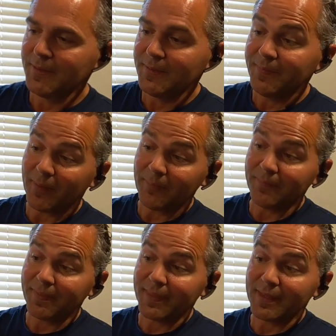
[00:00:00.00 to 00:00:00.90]
Now,
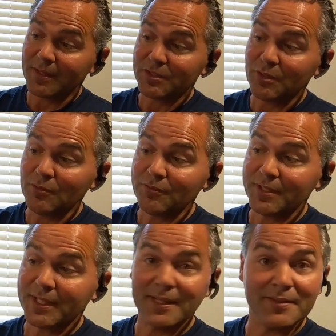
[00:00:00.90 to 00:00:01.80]
don't
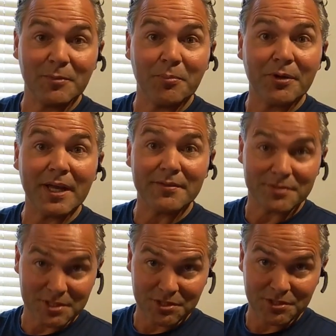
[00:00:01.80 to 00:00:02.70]
forget the
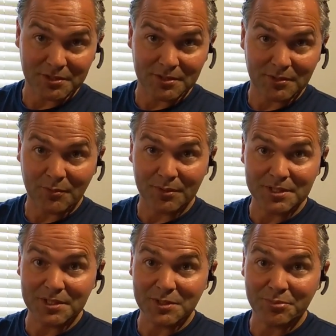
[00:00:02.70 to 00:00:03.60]
privacy shutter, which
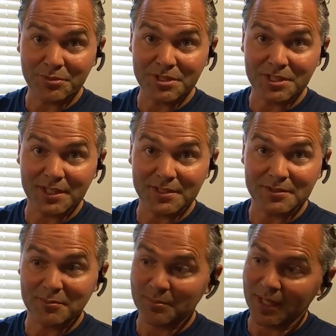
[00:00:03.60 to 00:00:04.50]
is
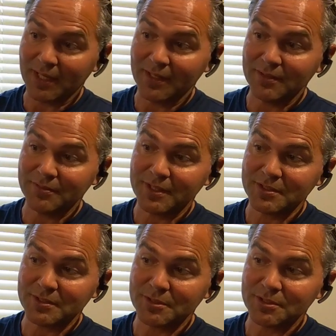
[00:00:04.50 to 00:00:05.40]
appreciated by a lot of
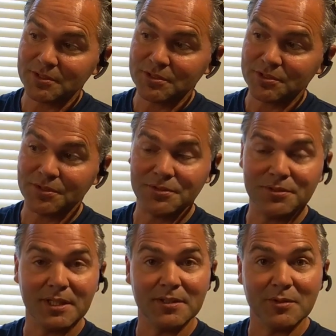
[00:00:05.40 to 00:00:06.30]
customers, so you
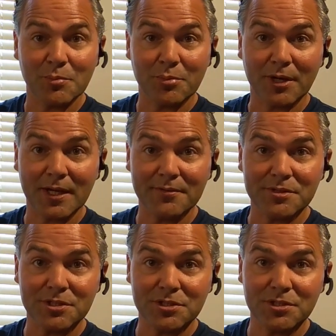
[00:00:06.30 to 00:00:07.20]
can
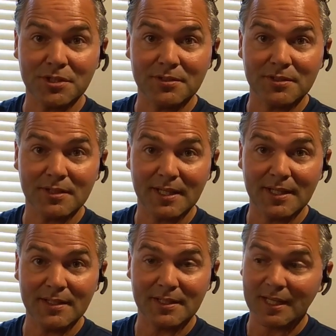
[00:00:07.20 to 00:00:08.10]
privacy shut
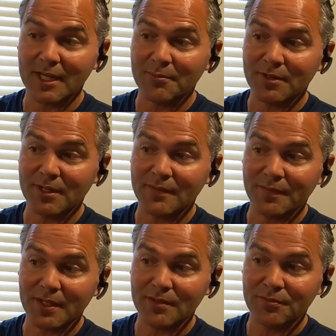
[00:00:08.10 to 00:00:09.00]
the camera
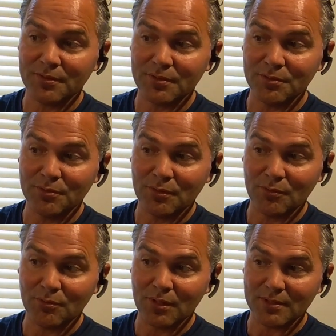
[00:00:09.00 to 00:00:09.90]
if you
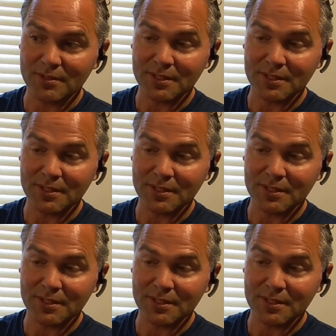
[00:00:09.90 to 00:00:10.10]
want.